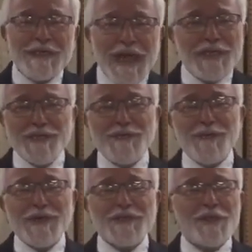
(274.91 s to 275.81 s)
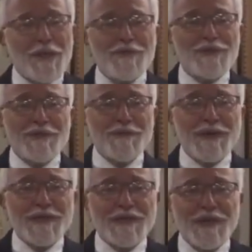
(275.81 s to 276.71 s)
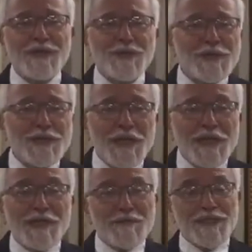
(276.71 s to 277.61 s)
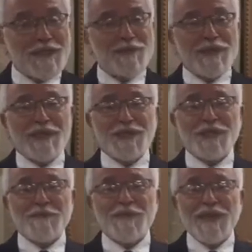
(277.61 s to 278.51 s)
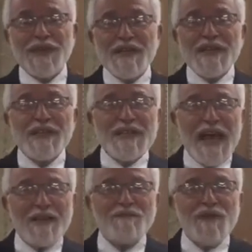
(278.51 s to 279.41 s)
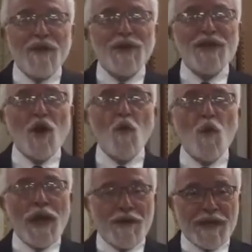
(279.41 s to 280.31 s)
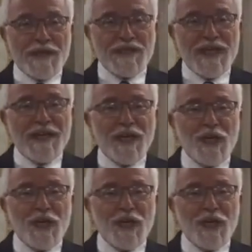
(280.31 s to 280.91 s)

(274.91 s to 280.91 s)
next to us, close to us, a certain intimacy with Hashem, that very awareness, that